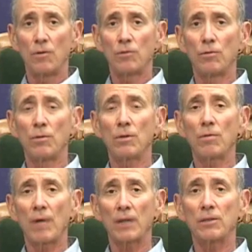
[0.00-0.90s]
the true
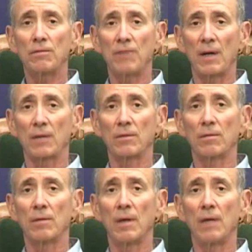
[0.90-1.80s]
correction
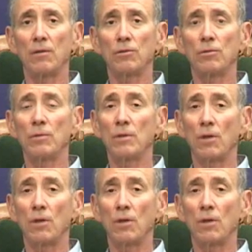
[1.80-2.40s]
factor and the true